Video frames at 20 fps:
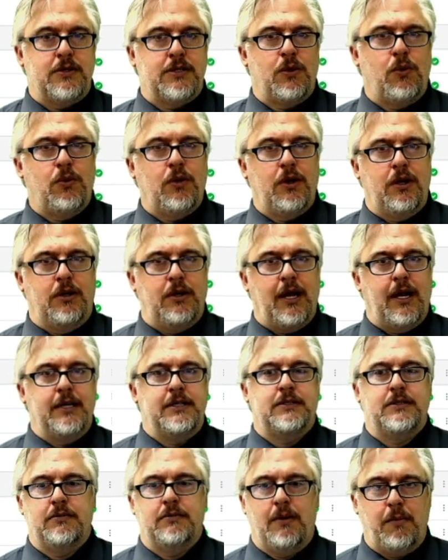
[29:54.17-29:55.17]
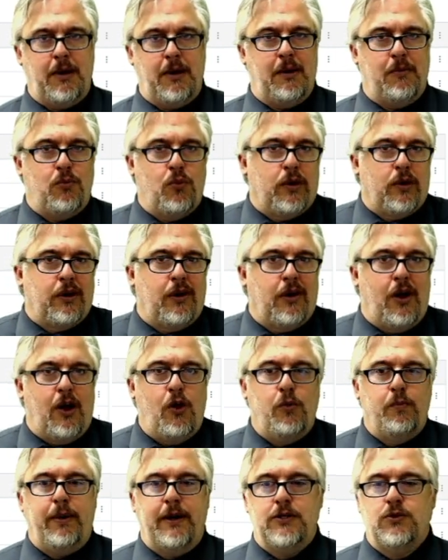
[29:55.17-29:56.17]
I want a nice, I mean, I'm working on a
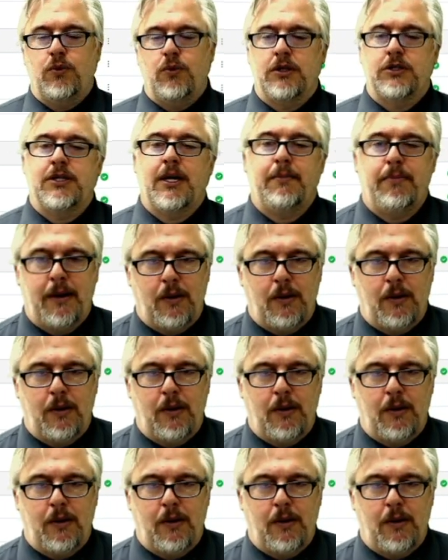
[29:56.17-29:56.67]
homepage workshop.